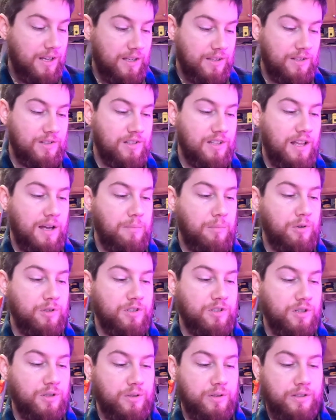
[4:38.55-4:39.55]
There's a lot more
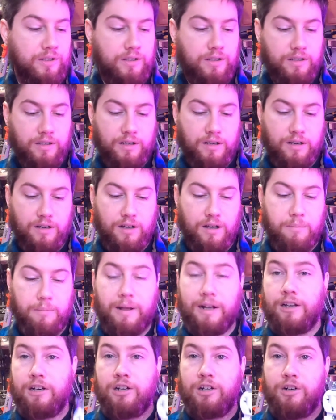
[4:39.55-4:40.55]
to it. I'm
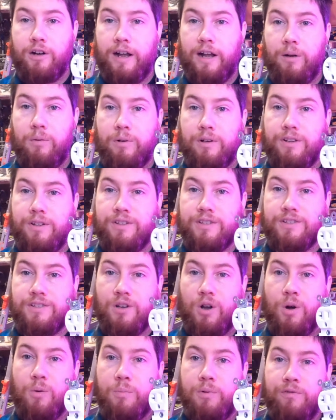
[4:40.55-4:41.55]
not going to crack one of these
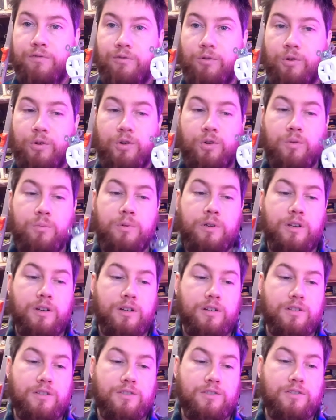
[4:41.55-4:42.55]
open for you,
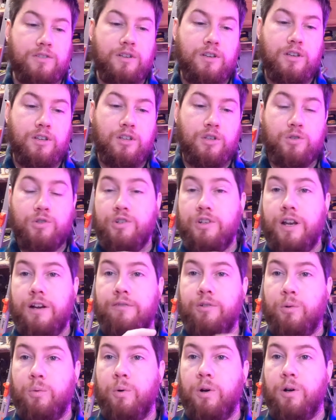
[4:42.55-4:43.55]
because you should
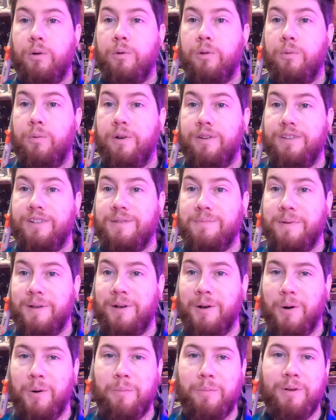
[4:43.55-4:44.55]
never work with one that's
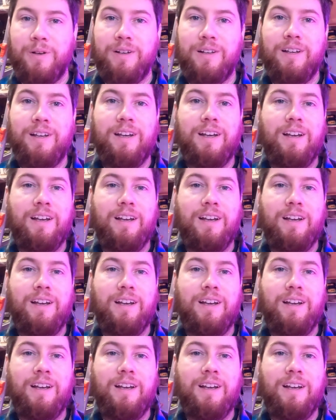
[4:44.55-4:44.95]
been opened,